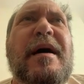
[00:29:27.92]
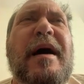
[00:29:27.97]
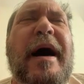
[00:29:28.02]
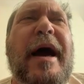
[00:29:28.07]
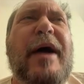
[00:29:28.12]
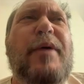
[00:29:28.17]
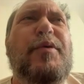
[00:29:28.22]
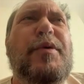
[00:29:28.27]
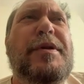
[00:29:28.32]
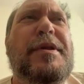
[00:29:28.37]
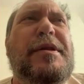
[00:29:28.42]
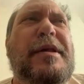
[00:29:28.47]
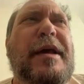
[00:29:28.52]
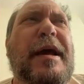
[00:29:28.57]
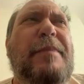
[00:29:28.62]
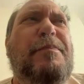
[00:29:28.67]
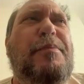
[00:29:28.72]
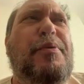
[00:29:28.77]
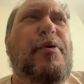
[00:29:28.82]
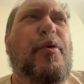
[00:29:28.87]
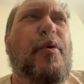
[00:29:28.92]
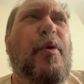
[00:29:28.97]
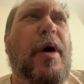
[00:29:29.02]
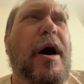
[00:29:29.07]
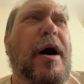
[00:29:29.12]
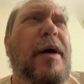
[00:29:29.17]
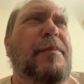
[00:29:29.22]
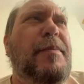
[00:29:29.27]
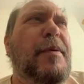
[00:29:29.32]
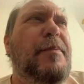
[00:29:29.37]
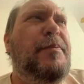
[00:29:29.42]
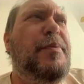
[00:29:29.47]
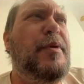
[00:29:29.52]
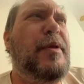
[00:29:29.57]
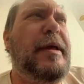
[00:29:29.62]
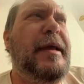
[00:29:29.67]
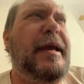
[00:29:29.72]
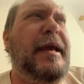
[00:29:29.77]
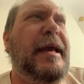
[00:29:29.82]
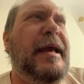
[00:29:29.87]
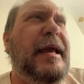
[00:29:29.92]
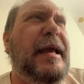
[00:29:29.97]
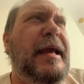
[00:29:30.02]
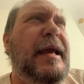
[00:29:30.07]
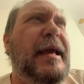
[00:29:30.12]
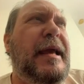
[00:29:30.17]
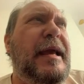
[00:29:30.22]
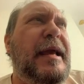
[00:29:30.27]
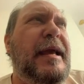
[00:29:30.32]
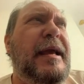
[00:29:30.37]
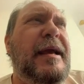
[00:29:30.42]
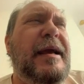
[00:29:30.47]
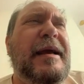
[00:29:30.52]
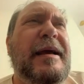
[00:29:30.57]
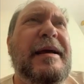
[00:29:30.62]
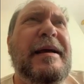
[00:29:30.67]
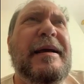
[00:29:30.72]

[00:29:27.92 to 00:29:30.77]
I would say probably